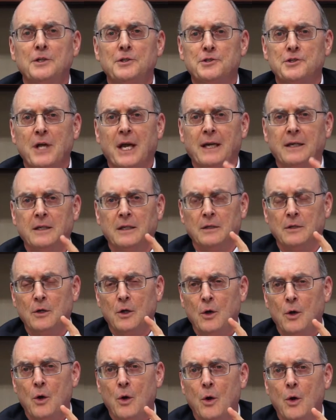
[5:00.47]
Second,
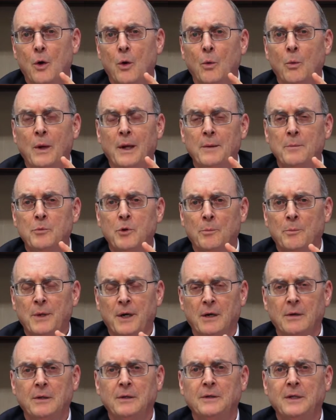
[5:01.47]
when
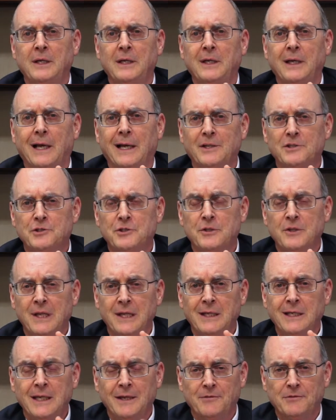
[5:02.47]
preparing the
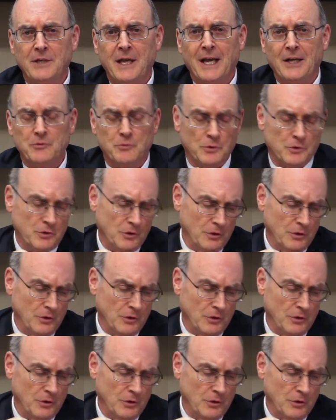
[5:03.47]
gift tax